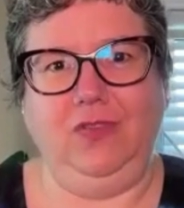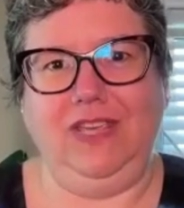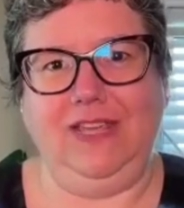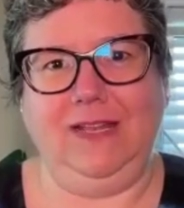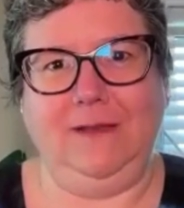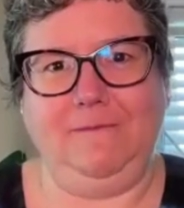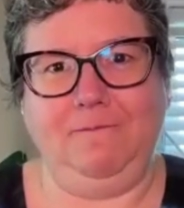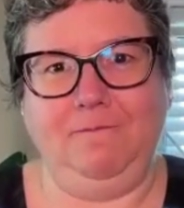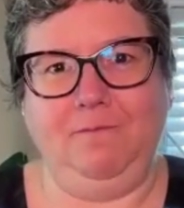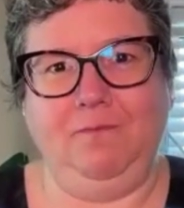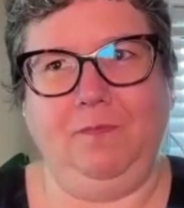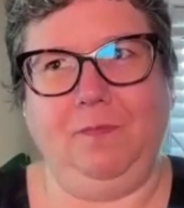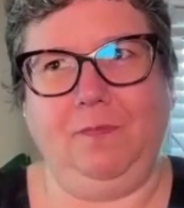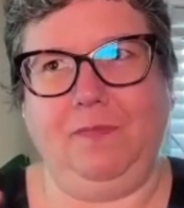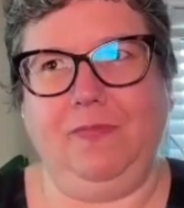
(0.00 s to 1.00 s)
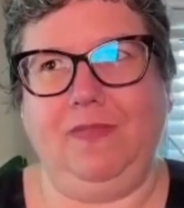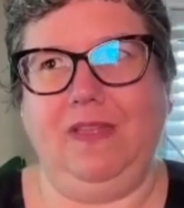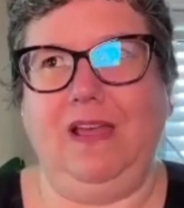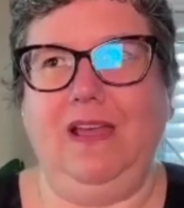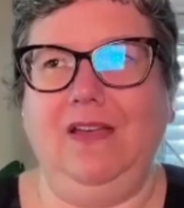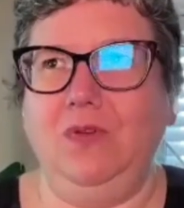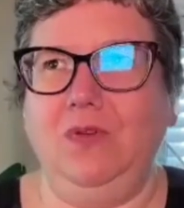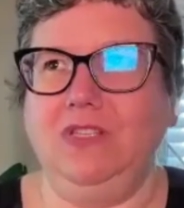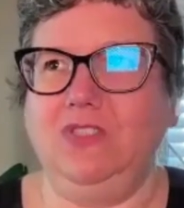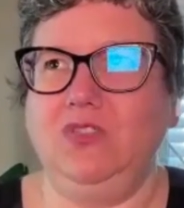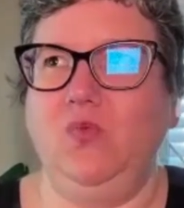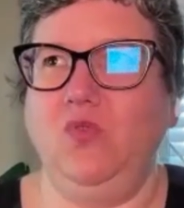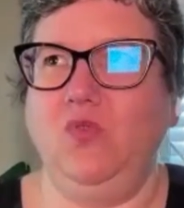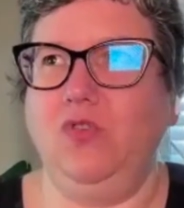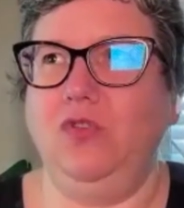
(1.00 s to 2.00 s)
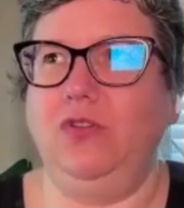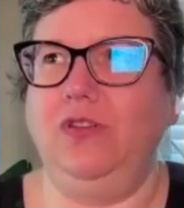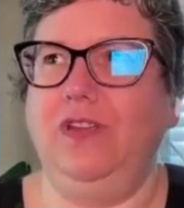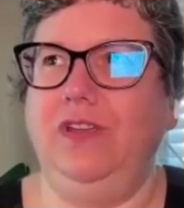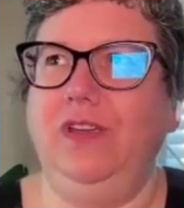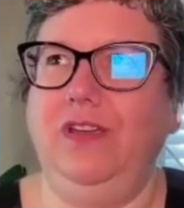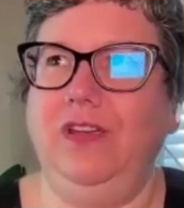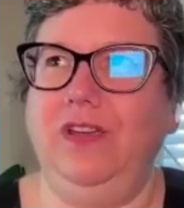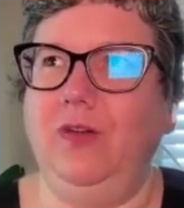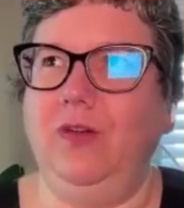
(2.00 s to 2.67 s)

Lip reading: you can, what's the word?